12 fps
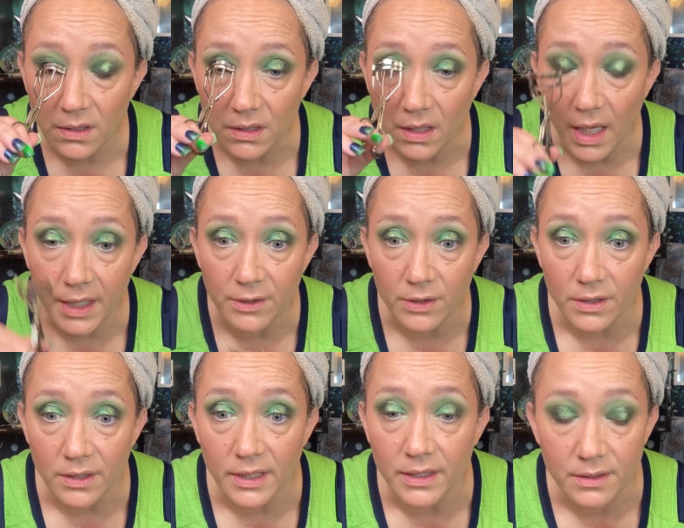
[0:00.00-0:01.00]

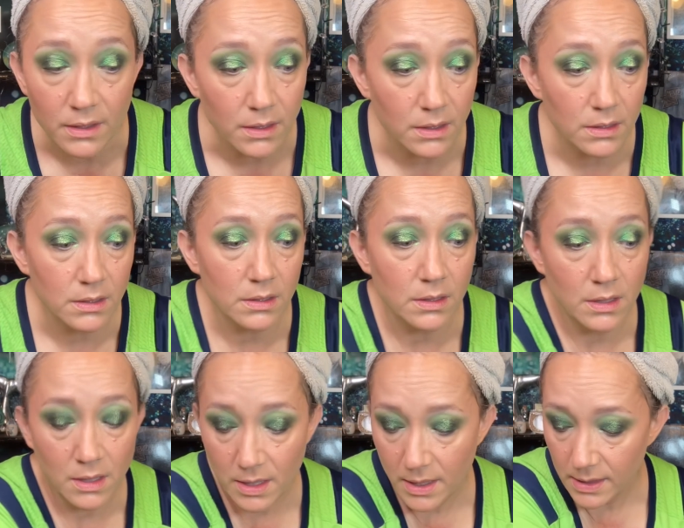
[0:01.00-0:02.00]
liner in
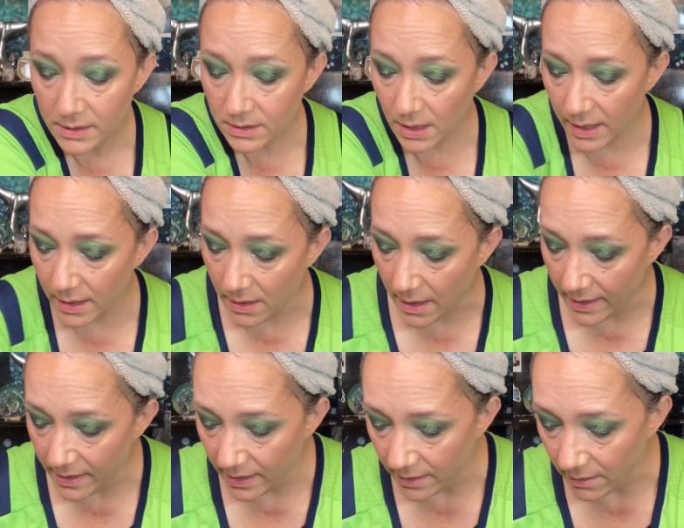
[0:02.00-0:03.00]
the paint line
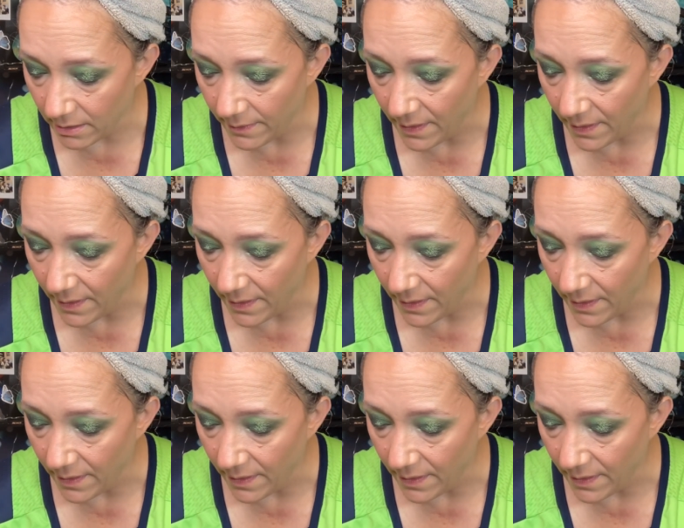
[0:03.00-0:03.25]
here.